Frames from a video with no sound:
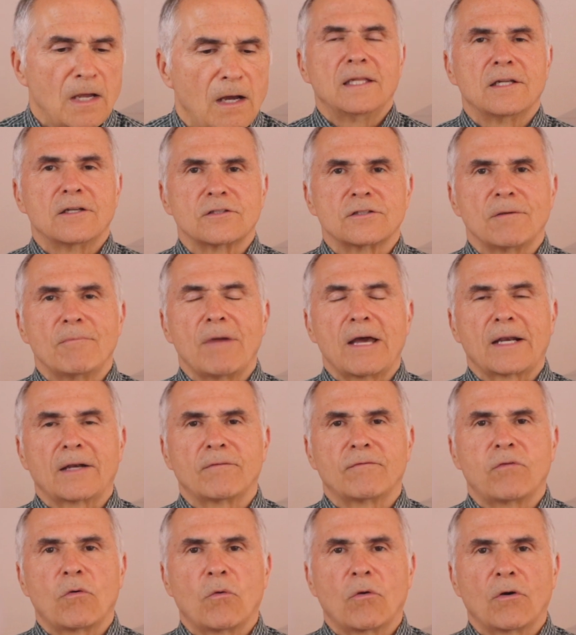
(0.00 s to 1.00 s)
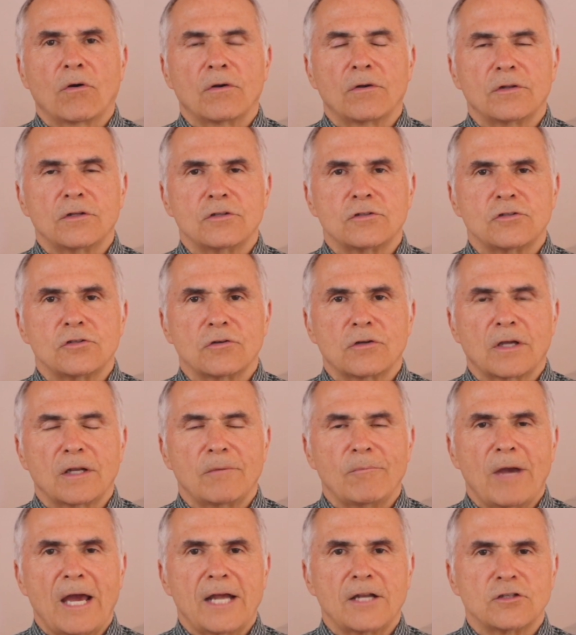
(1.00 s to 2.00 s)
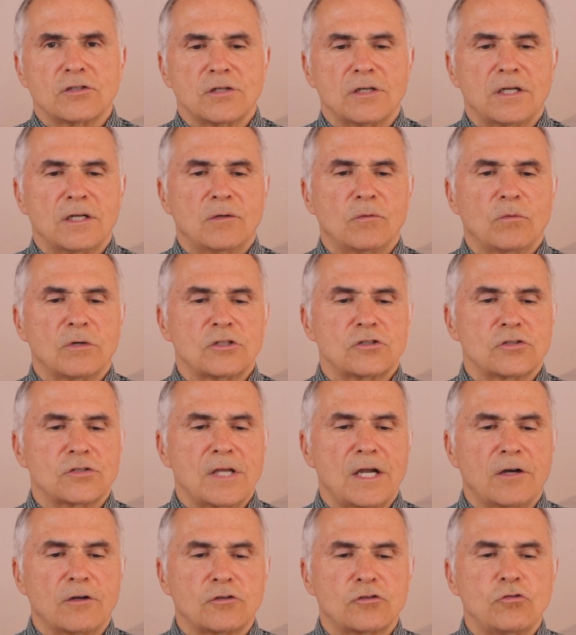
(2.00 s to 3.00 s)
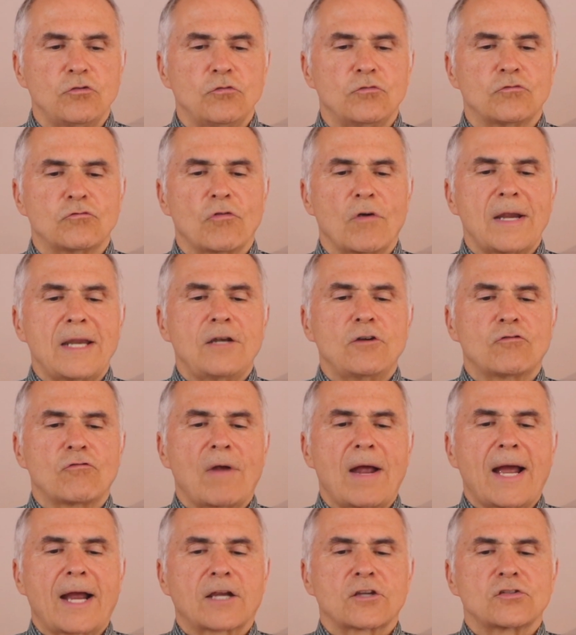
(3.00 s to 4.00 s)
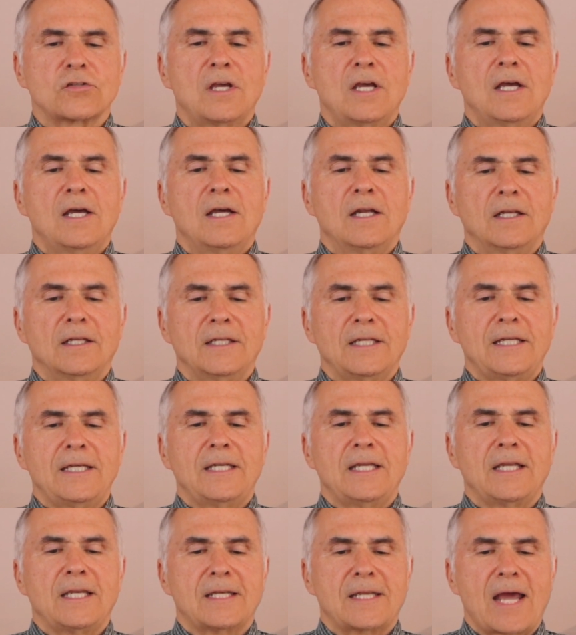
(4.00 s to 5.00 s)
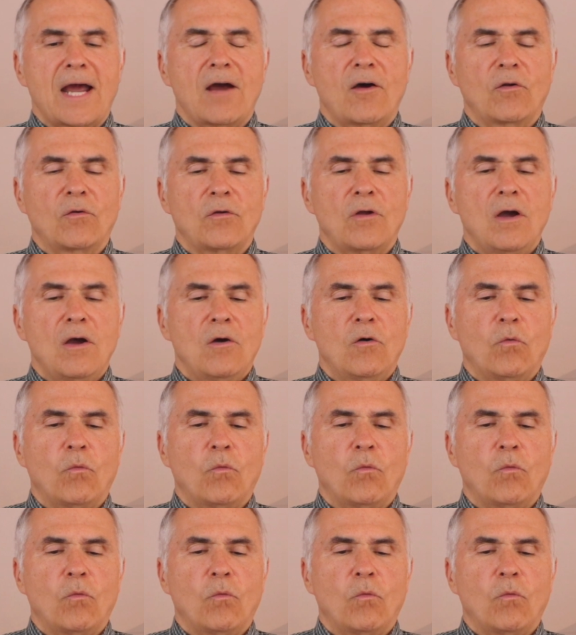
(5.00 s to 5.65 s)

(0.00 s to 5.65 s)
There's a metaphor that you can imagine in which there are two train tracks leading down,